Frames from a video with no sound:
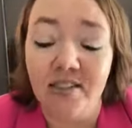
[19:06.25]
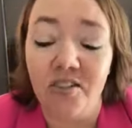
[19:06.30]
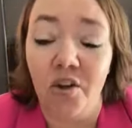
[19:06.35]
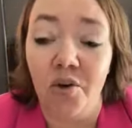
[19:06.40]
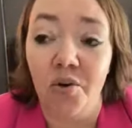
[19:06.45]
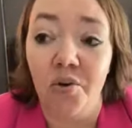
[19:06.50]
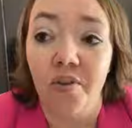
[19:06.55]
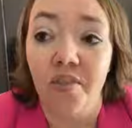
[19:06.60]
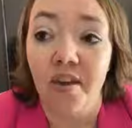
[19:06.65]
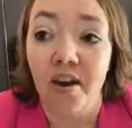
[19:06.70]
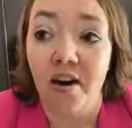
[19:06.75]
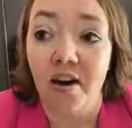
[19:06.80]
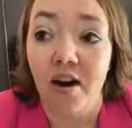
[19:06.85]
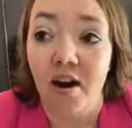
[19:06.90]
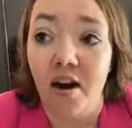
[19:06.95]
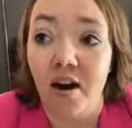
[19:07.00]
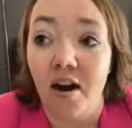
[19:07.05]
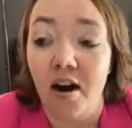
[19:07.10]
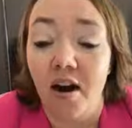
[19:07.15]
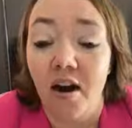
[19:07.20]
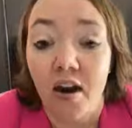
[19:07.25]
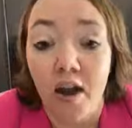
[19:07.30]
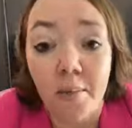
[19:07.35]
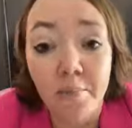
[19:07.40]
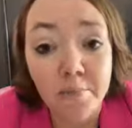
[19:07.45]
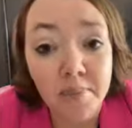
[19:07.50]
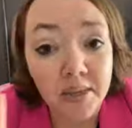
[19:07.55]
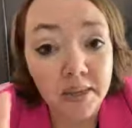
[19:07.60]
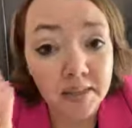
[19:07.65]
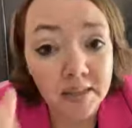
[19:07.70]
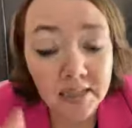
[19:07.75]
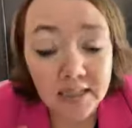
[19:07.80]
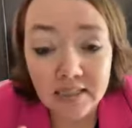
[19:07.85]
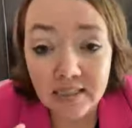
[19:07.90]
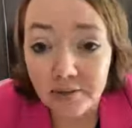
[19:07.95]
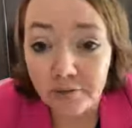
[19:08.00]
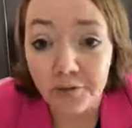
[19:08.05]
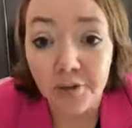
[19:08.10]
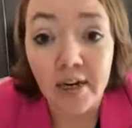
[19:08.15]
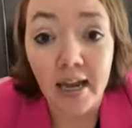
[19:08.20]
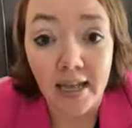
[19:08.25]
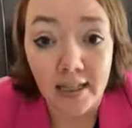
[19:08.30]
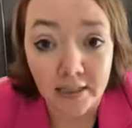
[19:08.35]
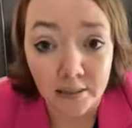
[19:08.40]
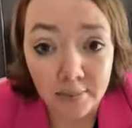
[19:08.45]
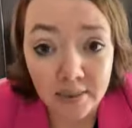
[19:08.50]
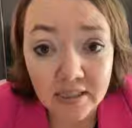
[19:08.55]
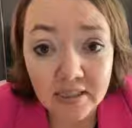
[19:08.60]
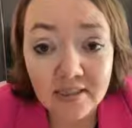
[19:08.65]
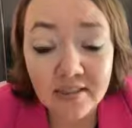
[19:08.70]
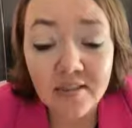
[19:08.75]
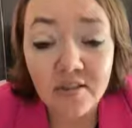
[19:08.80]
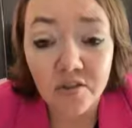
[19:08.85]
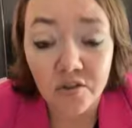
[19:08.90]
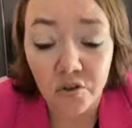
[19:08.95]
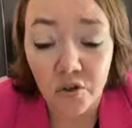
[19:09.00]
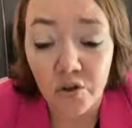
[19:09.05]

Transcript: So there are a million different elements.